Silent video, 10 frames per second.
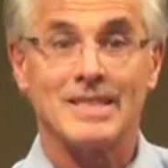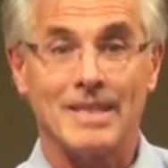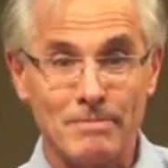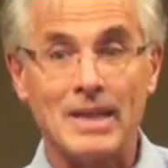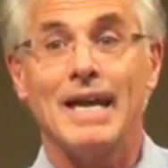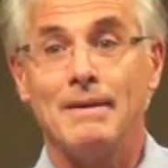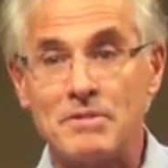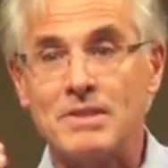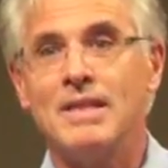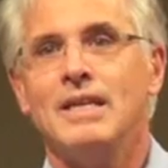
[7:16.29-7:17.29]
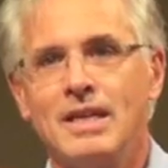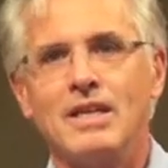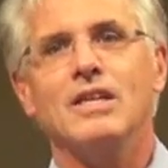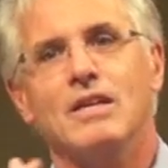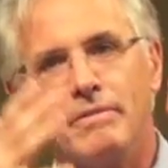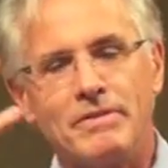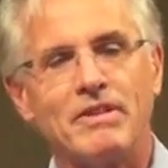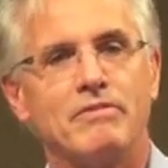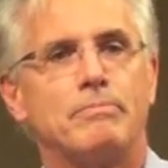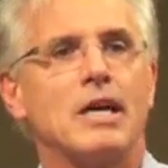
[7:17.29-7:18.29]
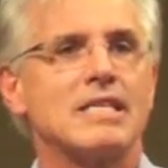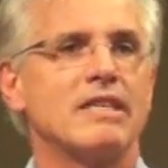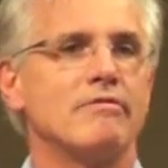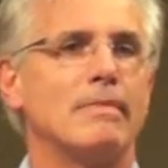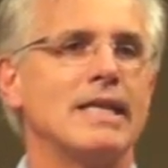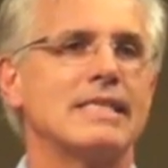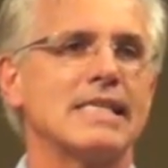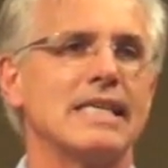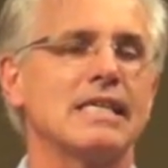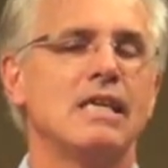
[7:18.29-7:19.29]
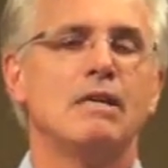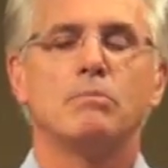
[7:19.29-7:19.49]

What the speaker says: Sometimes, you know, we have a positive mindset,